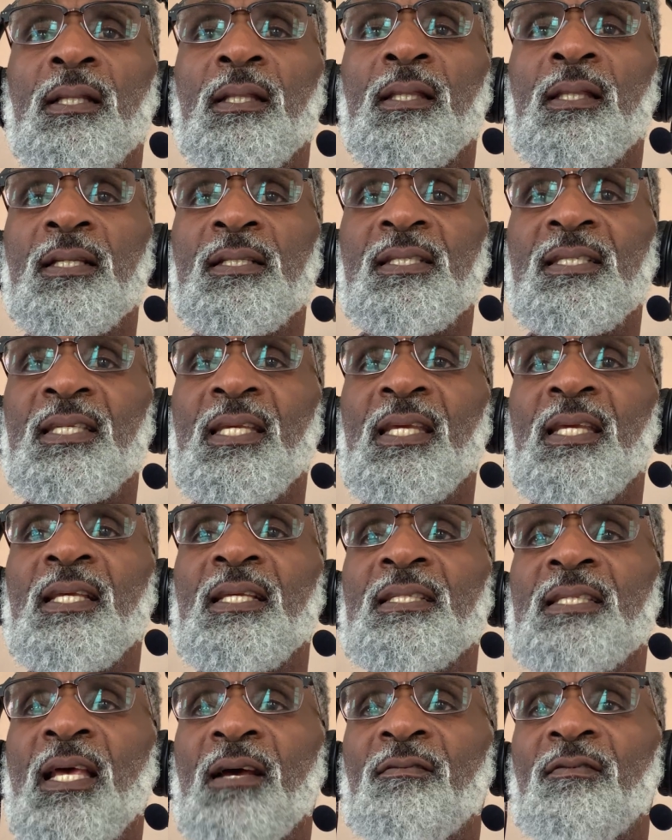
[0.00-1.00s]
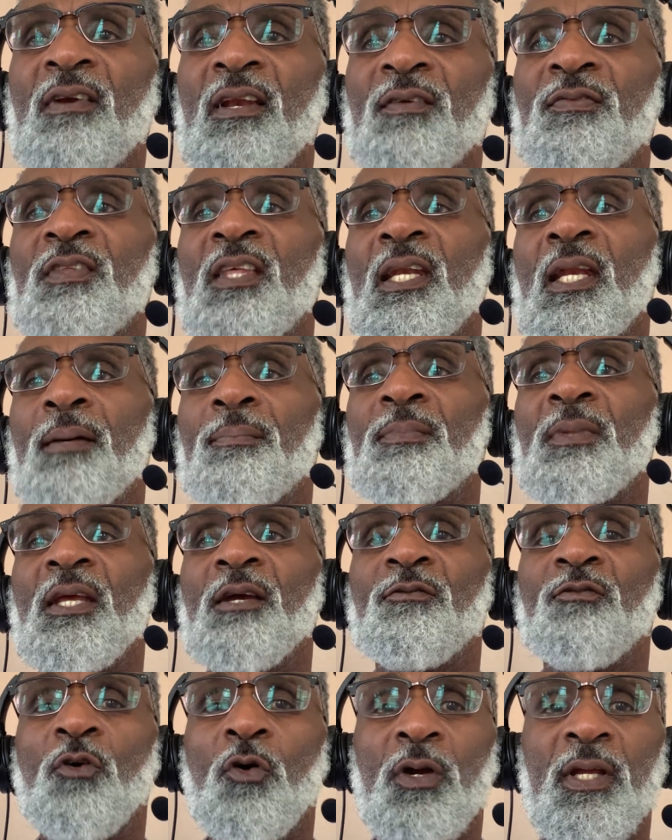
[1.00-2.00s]
the seas have lifted up their
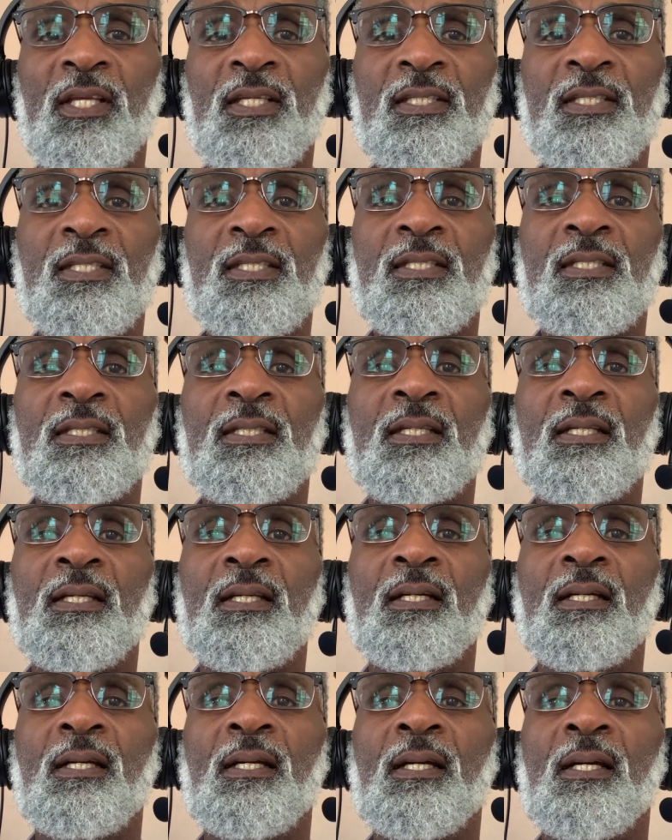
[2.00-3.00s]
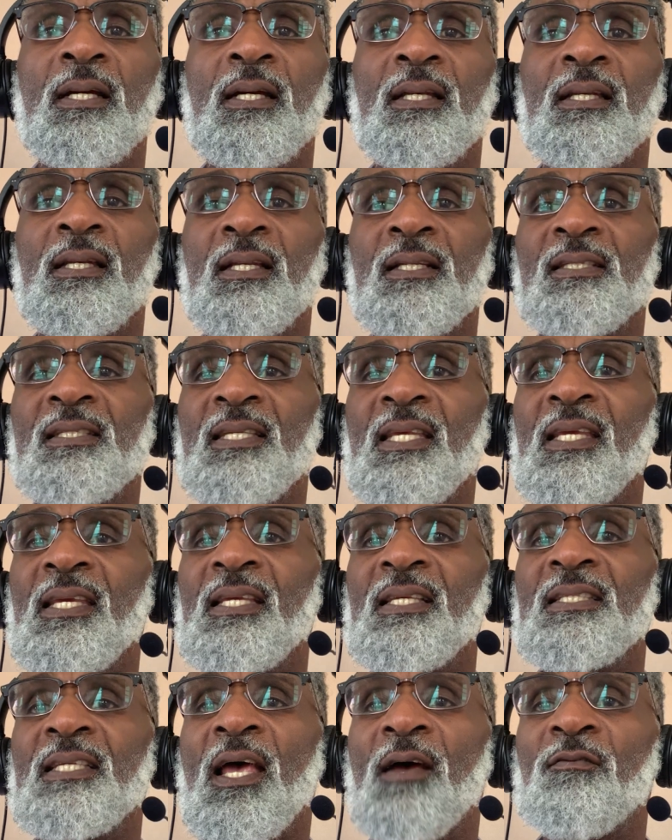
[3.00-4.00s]
voice the
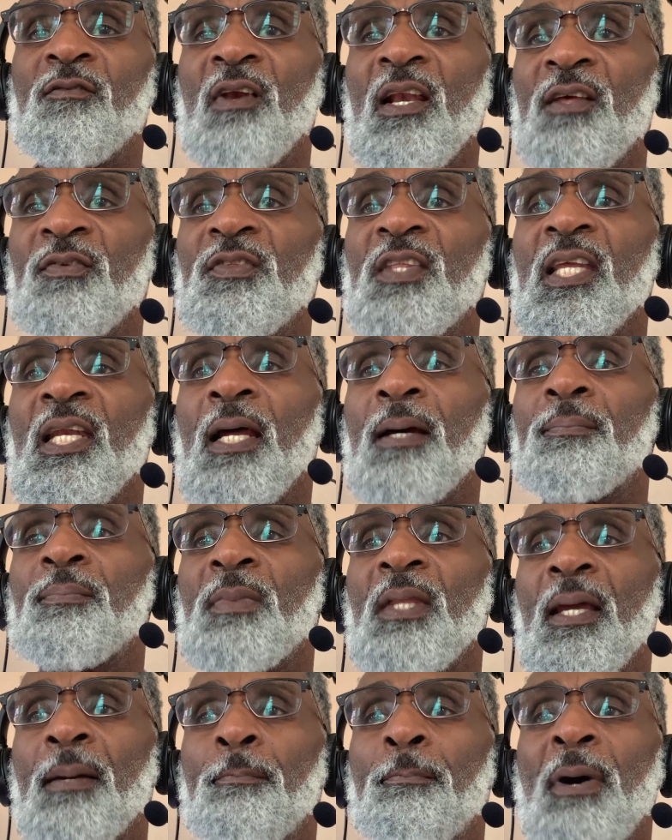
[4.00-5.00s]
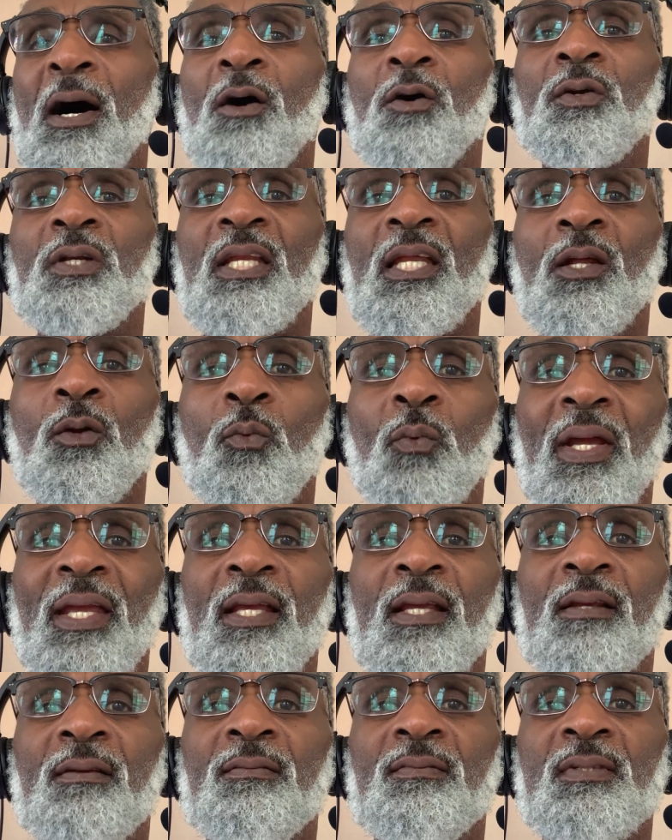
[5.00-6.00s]
seas have lifted up their pounding
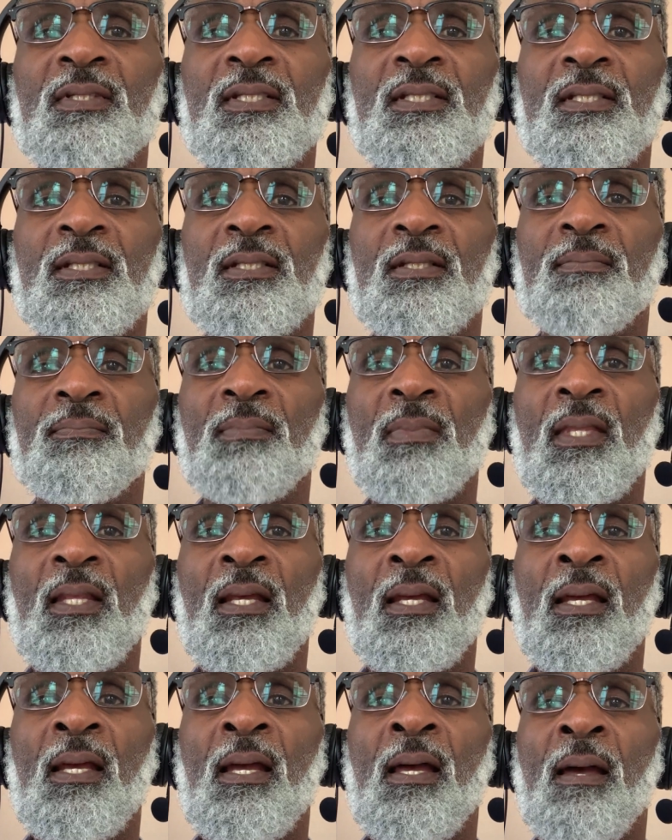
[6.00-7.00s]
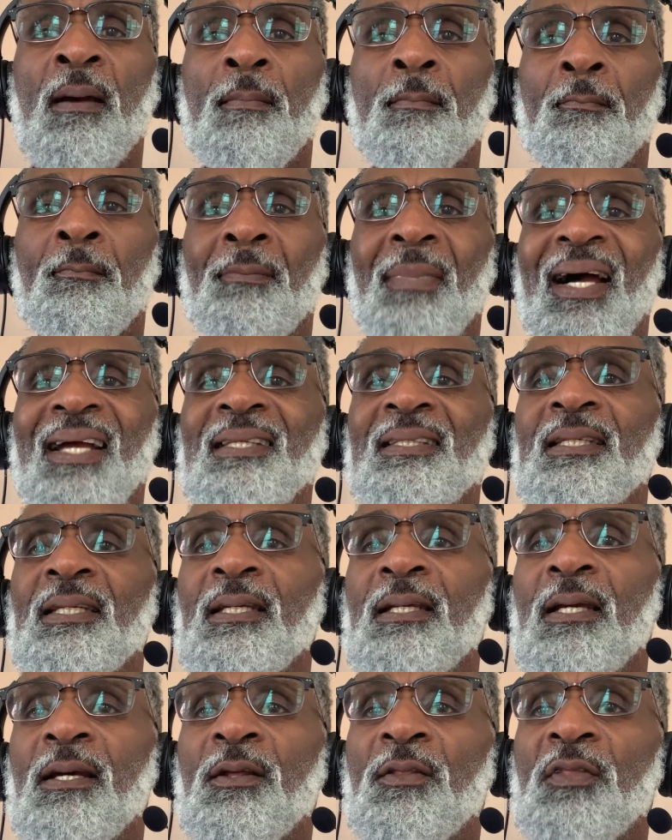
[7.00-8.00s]
waves
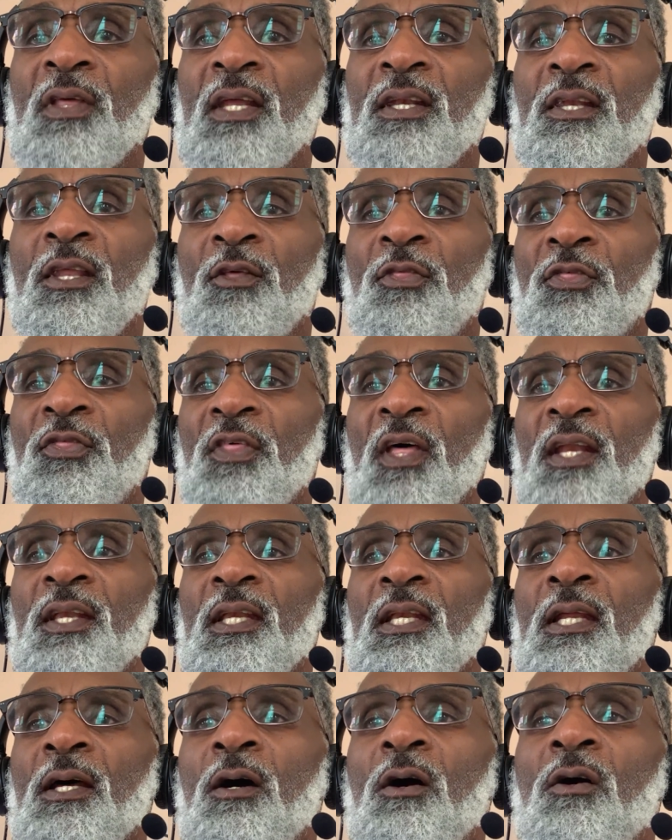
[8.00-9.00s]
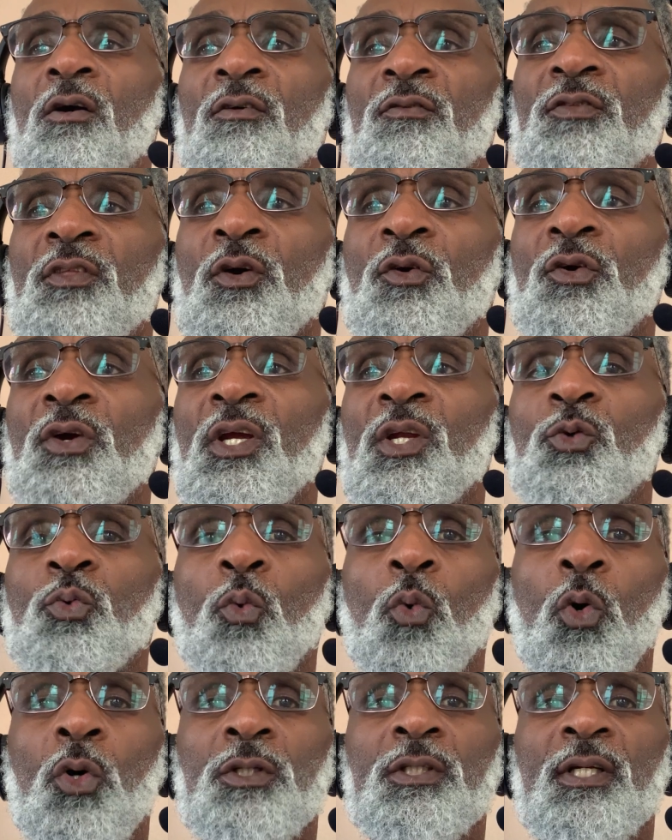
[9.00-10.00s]
mightier than the thunder of the great
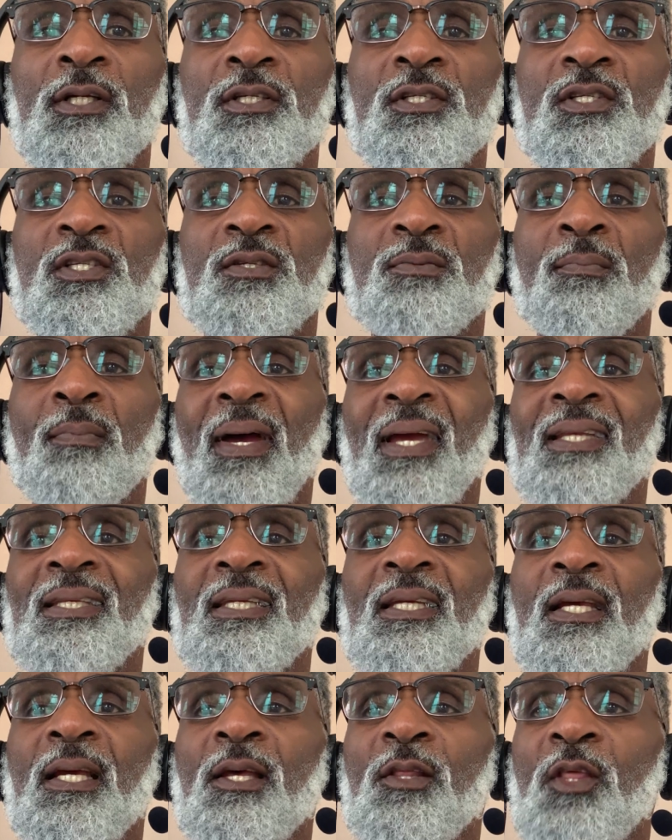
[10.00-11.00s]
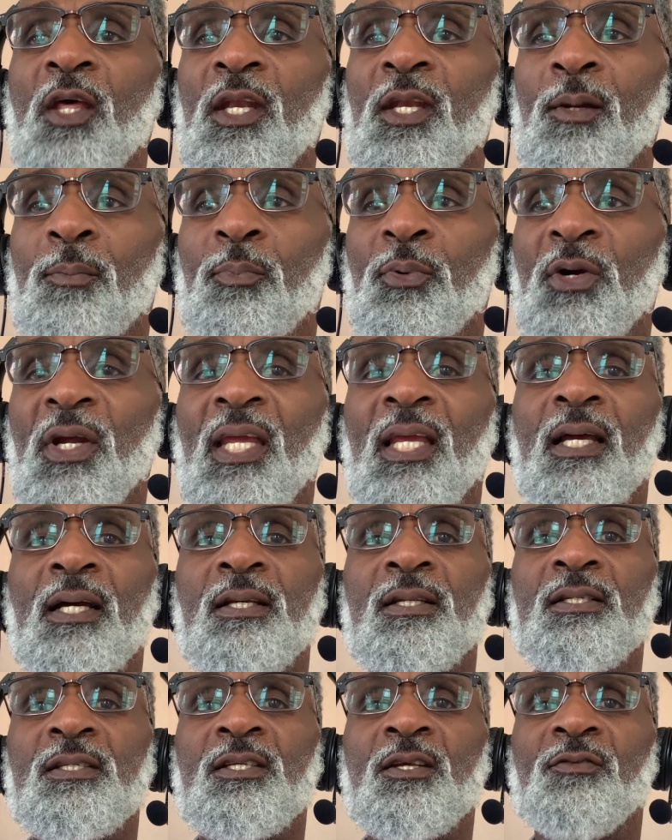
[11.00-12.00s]
waters mightier than the
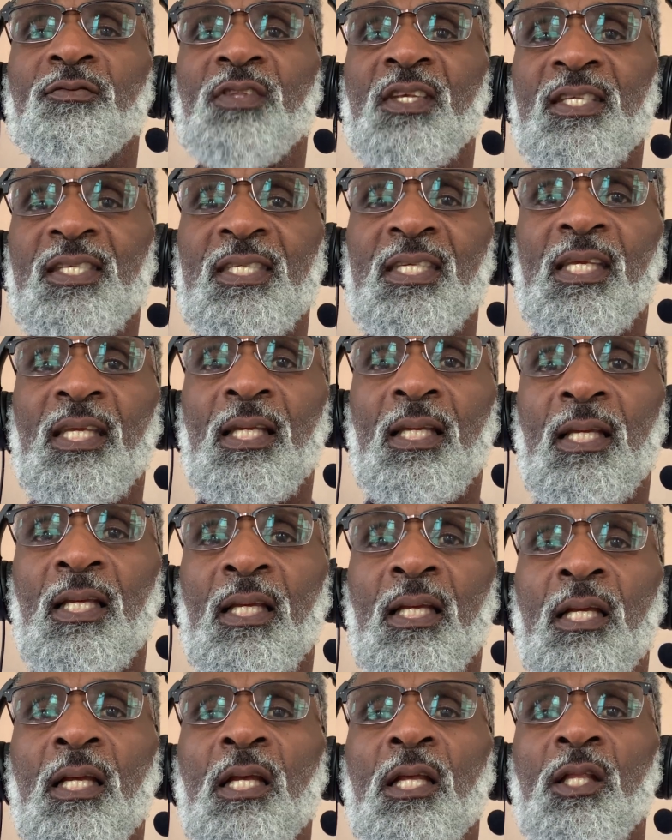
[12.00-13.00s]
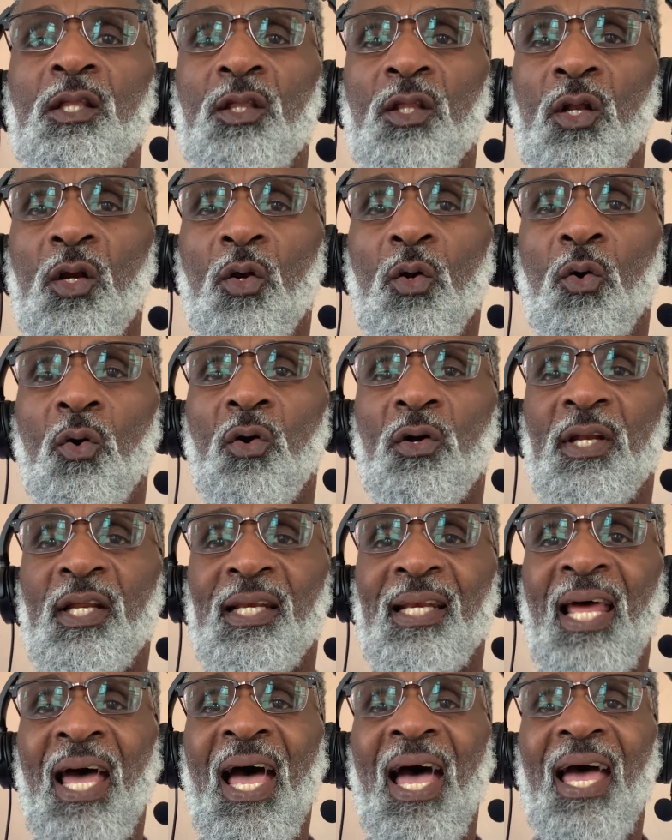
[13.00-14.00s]
breakers of the sea the lord on
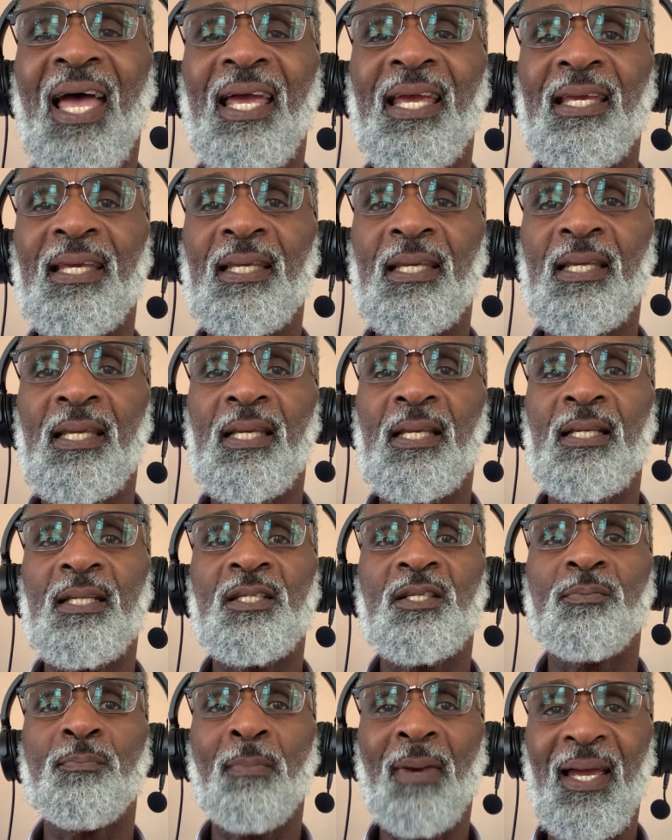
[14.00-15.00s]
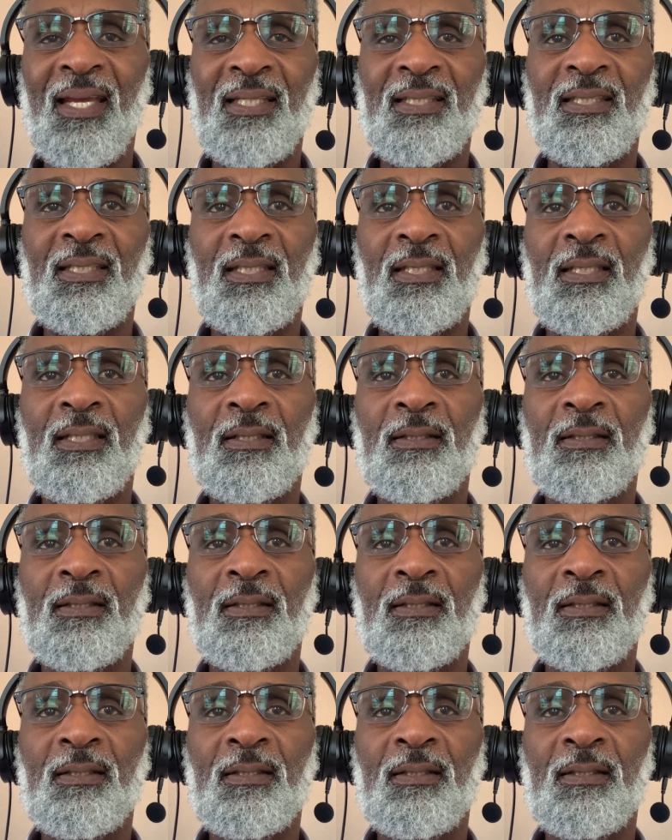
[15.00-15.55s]
high is mighty